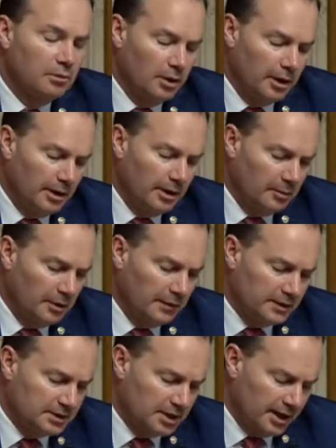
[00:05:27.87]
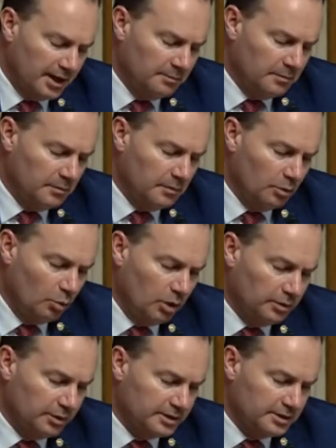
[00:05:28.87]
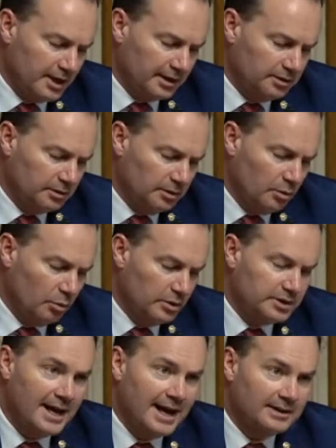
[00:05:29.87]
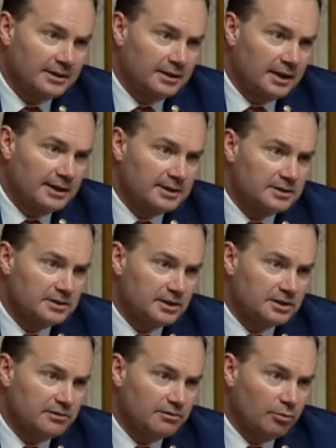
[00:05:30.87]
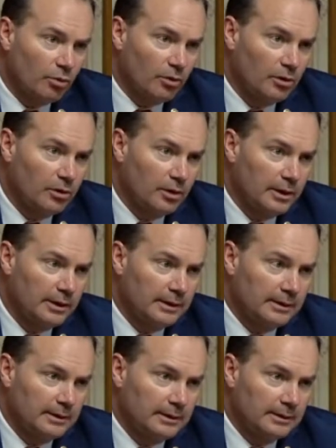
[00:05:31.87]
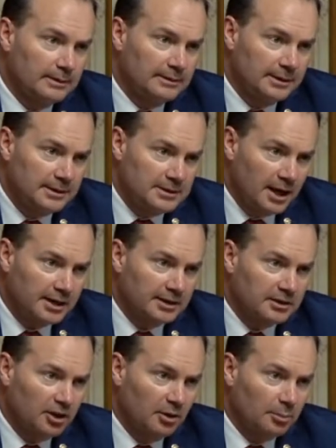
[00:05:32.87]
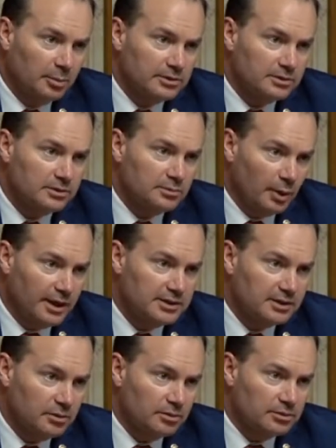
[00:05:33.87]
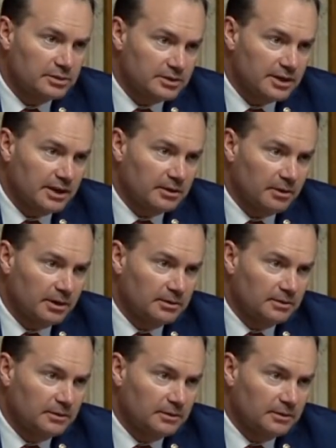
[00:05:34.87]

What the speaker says: at the time the Wilderness Act was enacted in 1964 did not encompass bicycles. Is that correct?